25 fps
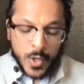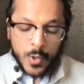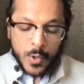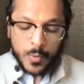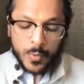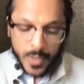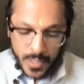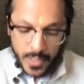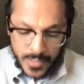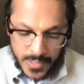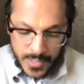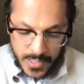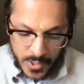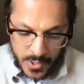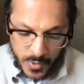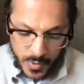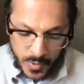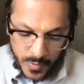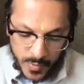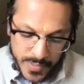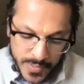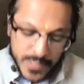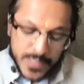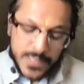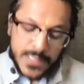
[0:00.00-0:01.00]
we're
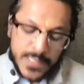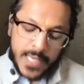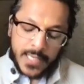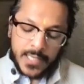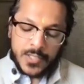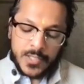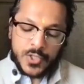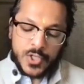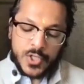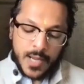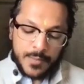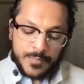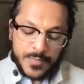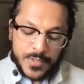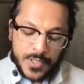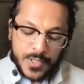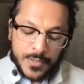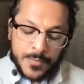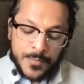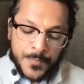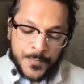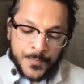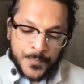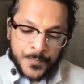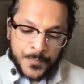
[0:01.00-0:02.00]
continuing with the second
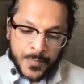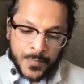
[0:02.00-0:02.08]
chapter.